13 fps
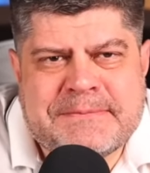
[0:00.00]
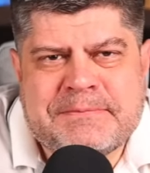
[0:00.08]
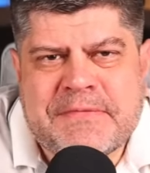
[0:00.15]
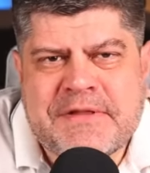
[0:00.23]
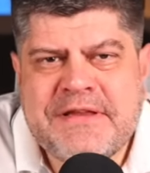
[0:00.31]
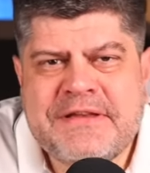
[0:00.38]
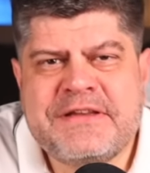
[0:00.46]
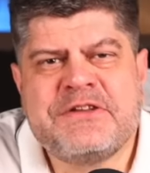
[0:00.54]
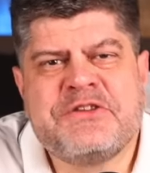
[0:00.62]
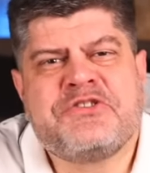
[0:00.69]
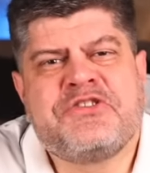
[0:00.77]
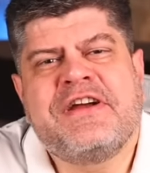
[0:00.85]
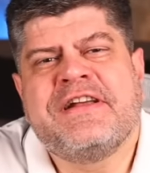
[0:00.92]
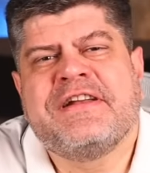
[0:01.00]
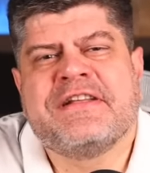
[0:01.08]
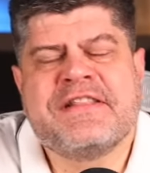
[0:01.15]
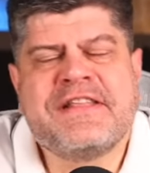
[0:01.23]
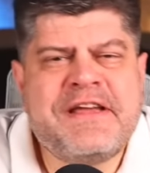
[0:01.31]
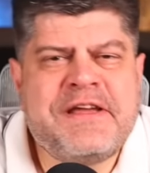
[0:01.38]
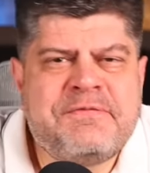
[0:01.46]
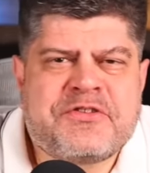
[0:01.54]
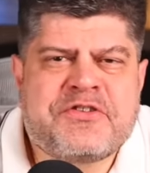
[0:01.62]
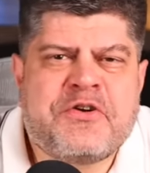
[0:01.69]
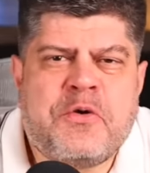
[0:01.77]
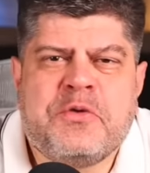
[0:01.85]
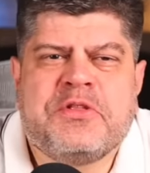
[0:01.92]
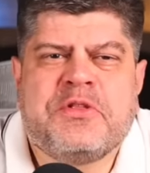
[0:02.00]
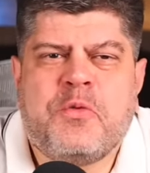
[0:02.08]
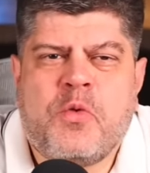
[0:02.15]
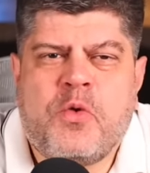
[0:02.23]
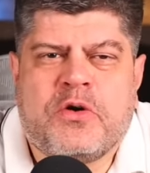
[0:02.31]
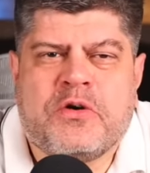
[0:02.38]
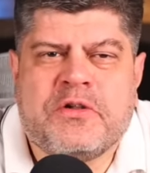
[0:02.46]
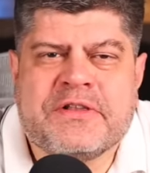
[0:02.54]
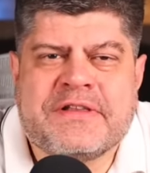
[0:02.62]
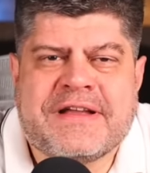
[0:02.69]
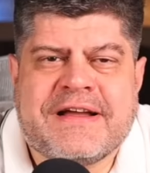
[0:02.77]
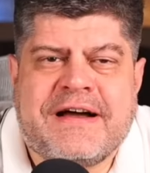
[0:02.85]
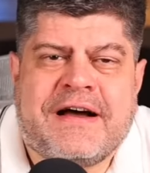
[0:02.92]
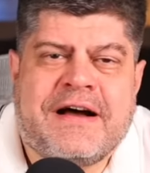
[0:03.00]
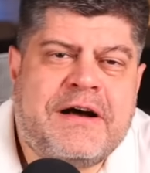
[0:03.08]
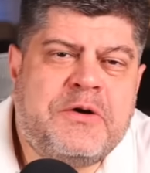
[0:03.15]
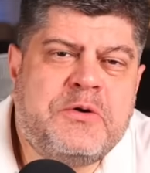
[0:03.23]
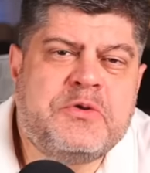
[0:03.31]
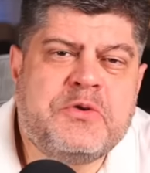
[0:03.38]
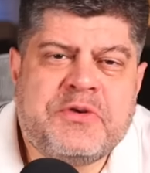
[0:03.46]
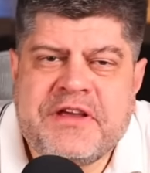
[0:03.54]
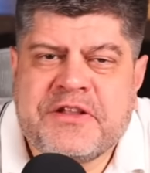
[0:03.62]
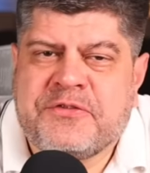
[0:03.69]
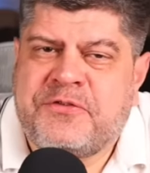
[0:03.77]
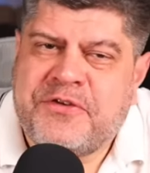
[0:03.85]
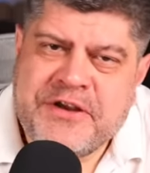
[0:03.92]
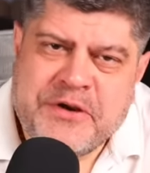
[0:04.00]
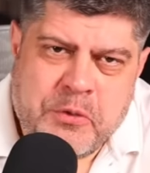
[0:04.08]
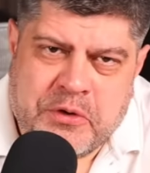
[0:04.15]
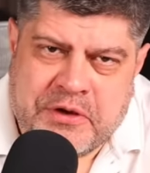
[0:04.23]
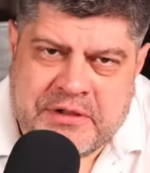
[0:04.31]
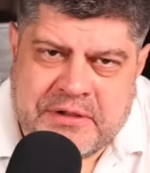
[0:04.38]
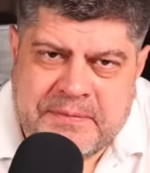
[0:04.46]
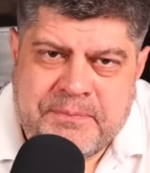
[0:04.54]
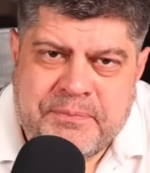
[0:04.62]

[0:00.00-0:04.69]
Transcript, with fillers: India and China, they've showed the world how to get free oil.